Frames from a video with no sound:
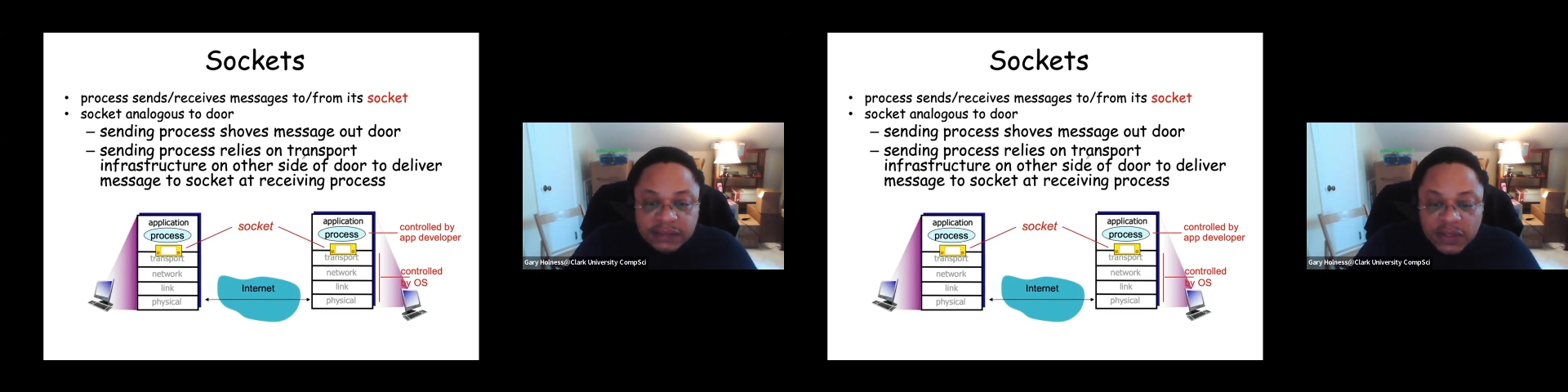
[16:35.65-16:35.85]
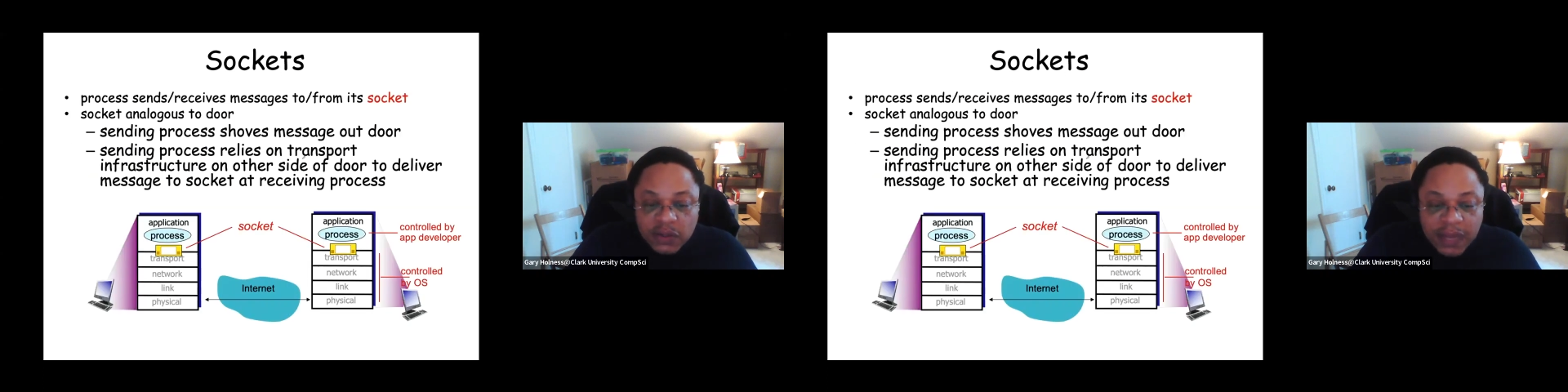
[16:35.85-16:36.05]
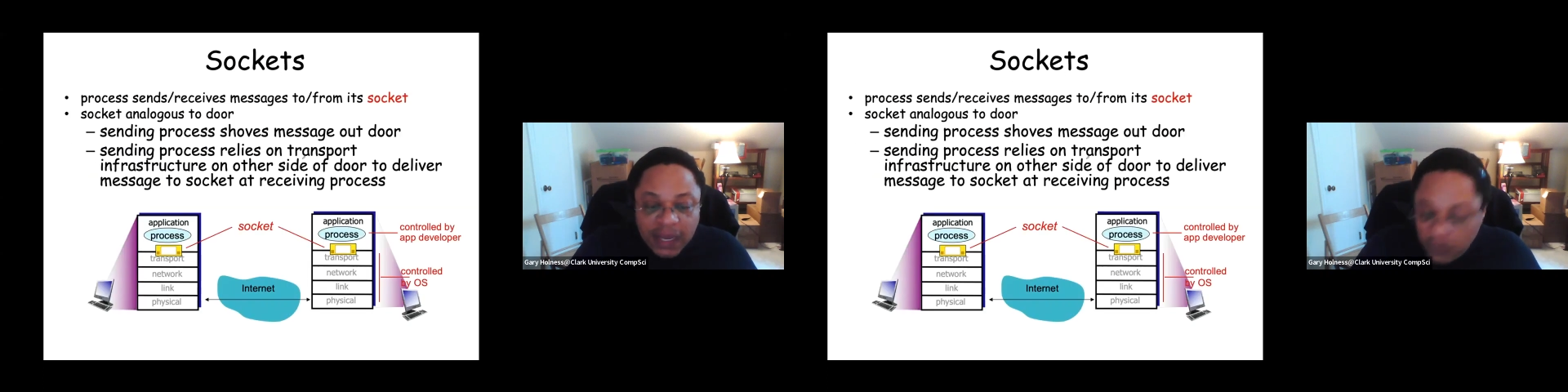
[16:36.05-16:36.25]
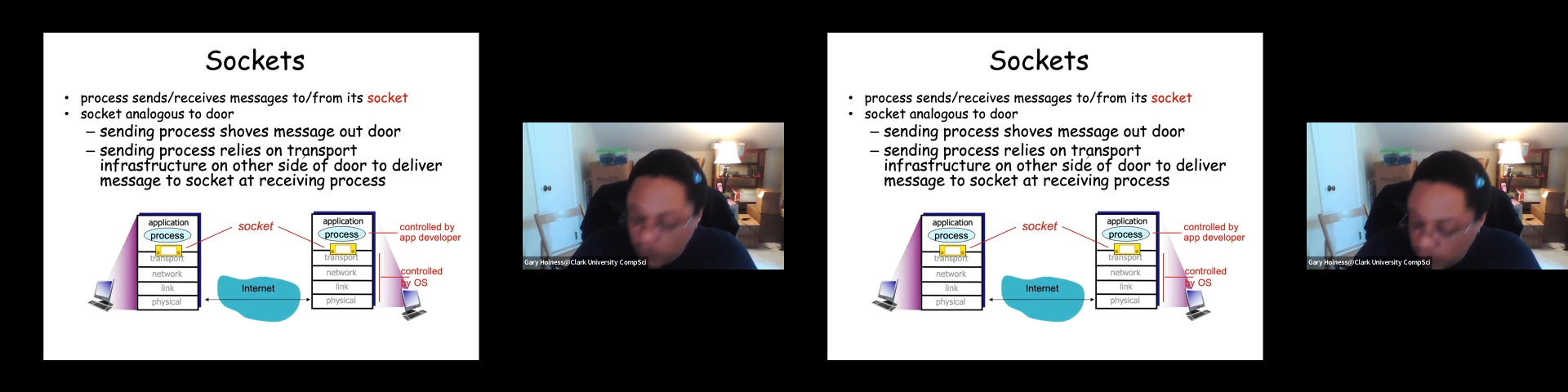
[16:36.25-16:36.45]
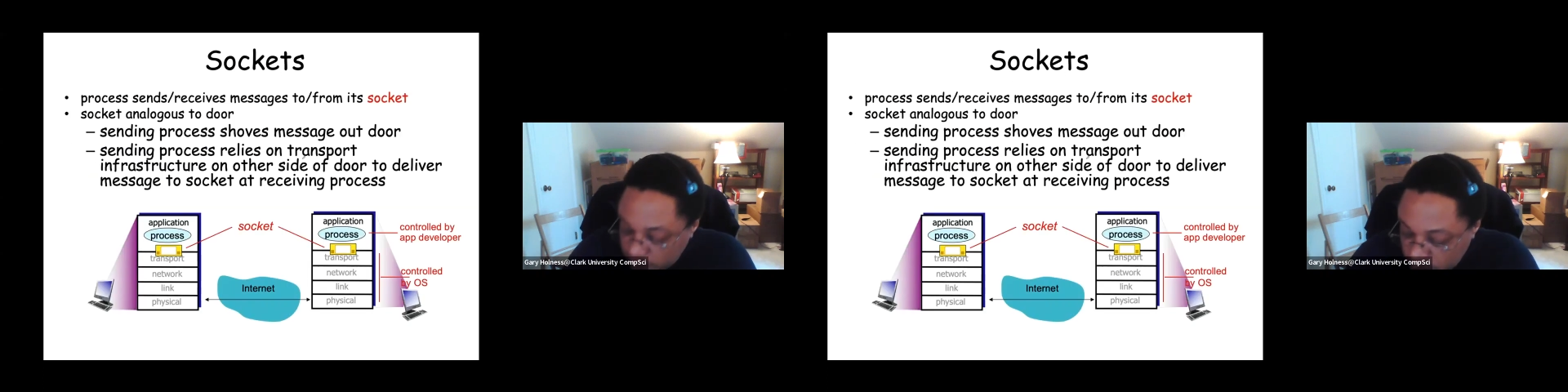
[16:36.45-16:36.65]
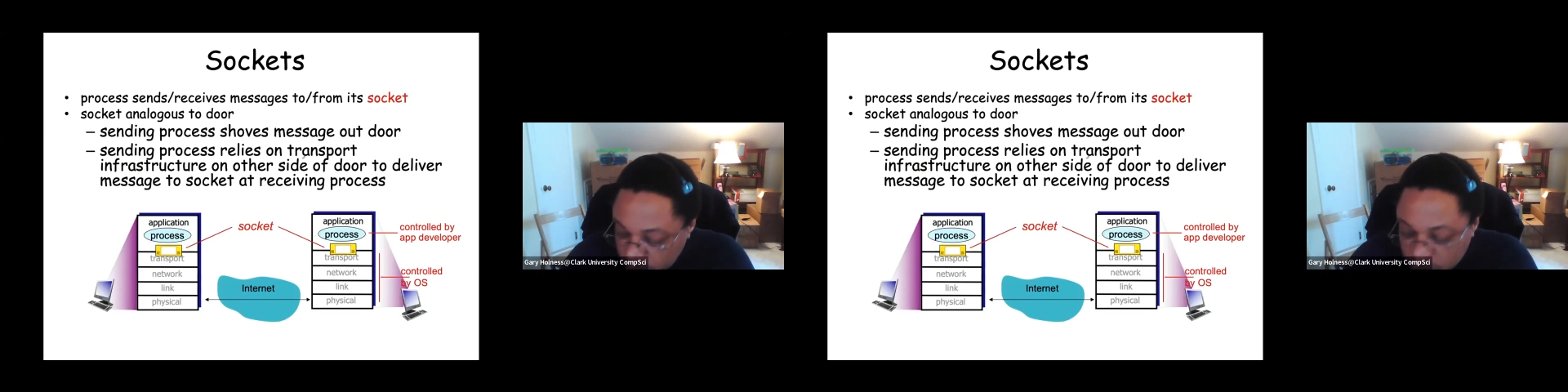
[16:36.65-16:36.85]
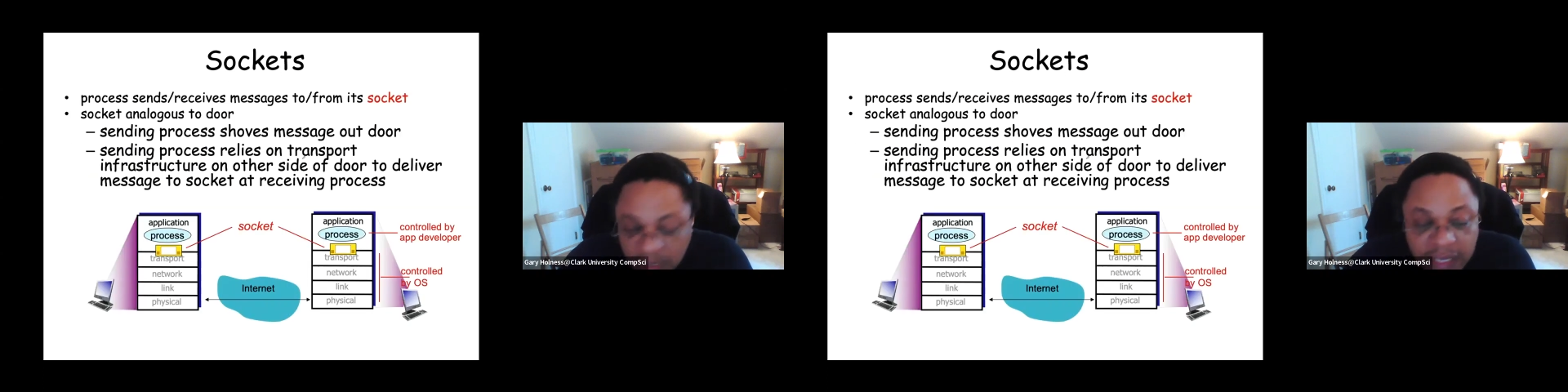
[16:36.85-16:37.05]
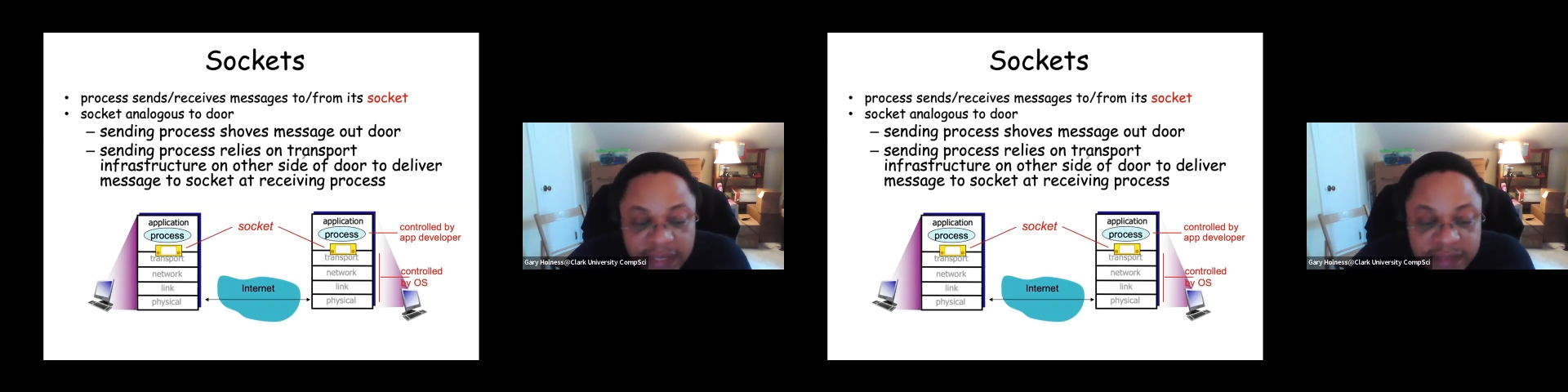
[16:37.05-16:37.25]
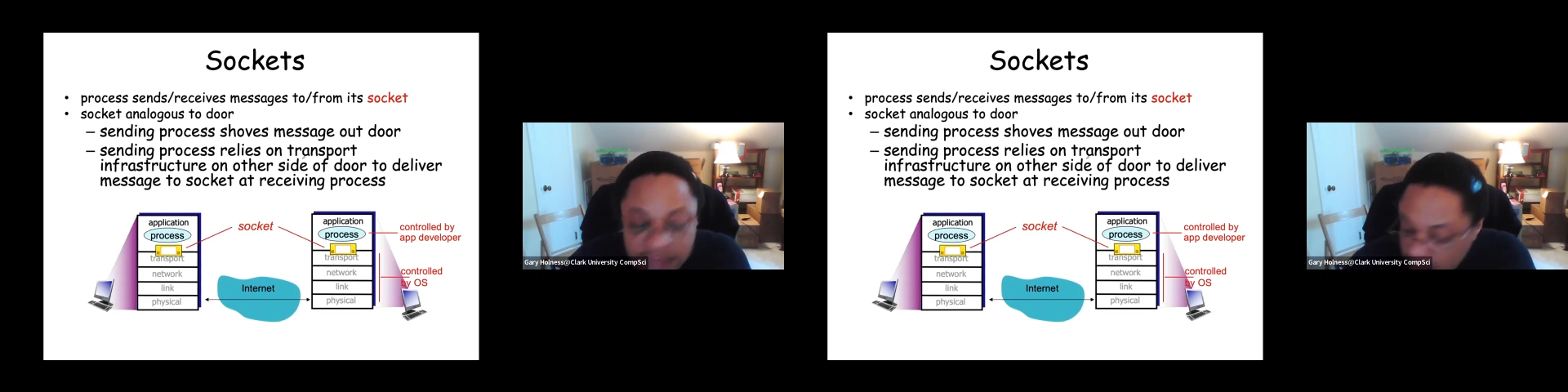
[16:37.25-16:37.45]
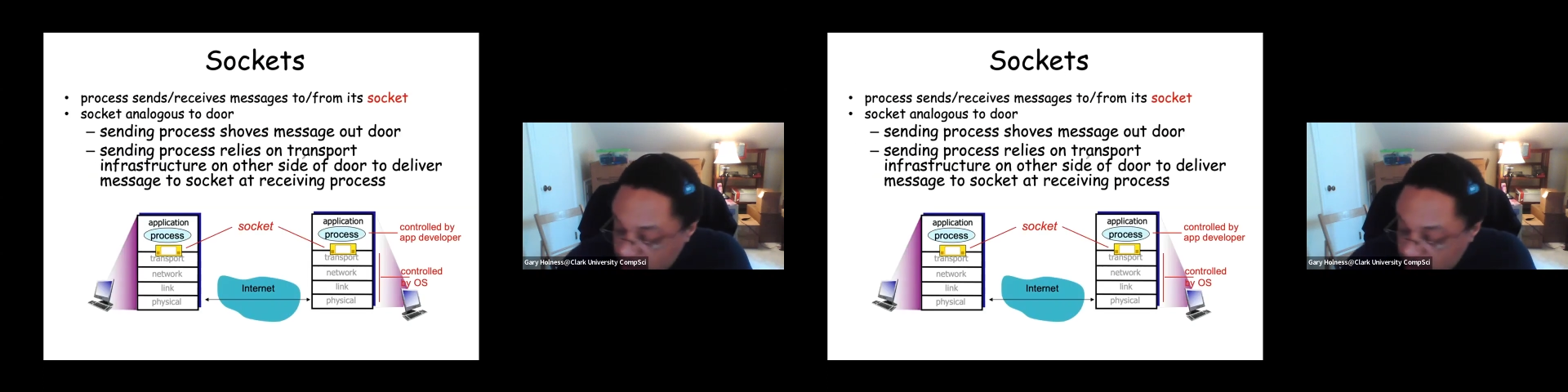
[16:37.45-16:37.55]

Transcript: let me go back a few slides,